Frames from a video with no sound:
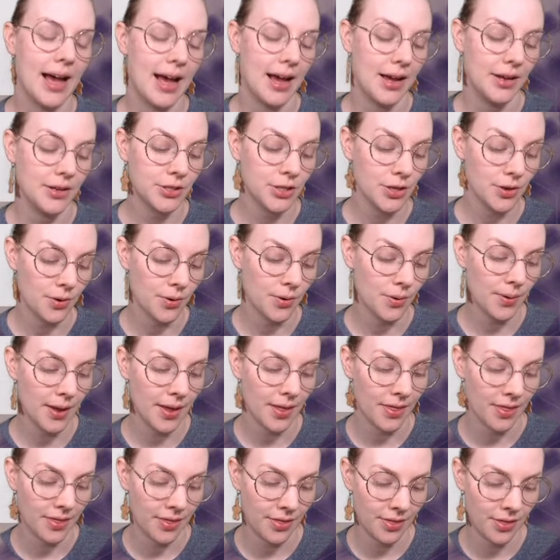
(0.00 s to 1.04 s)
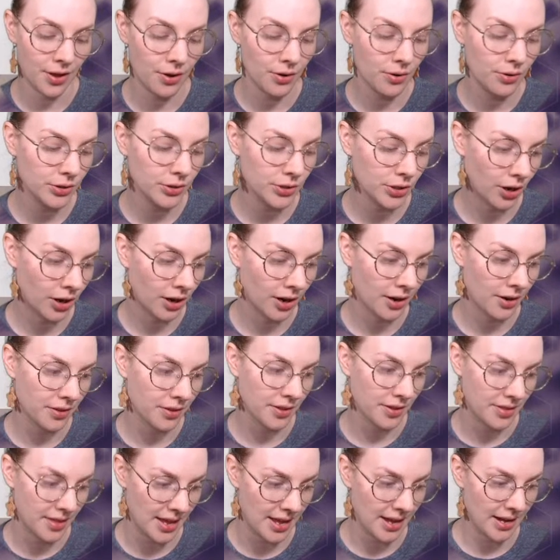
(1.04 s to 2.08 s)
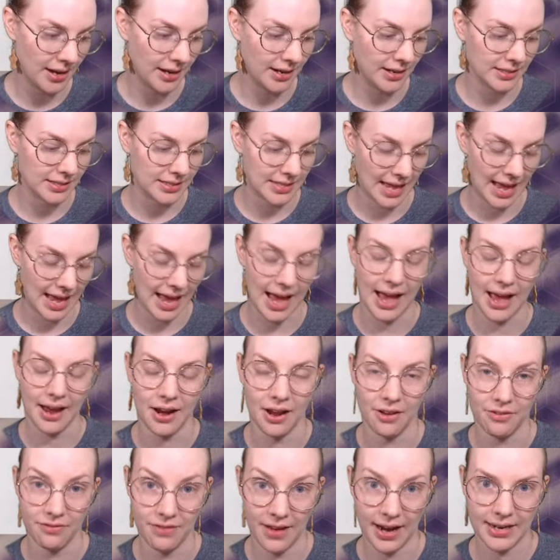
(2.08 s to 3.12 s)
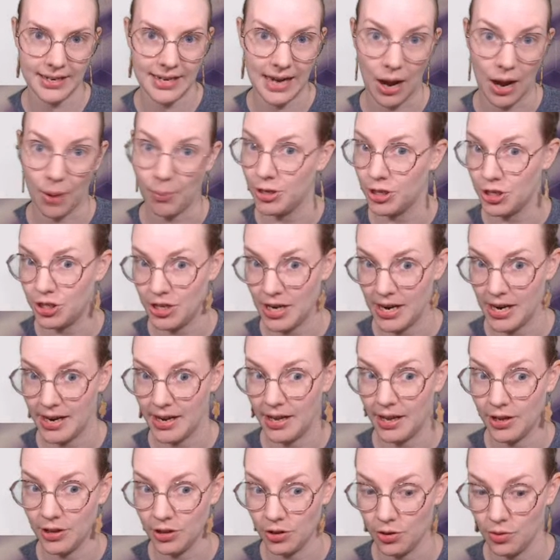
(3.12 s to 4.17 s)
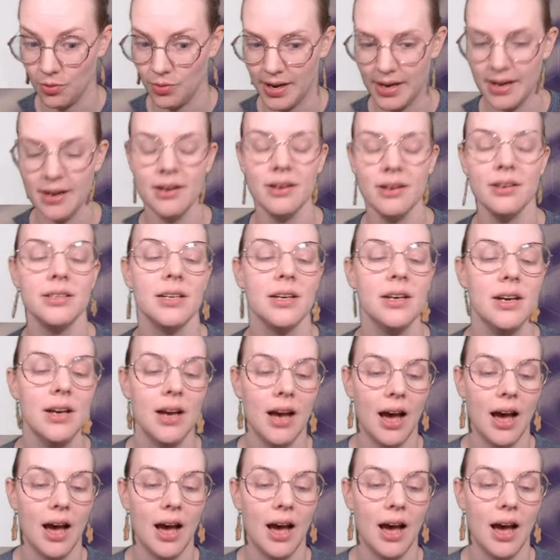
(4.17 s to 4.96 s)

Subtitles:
So those are the things that affect how much data you need.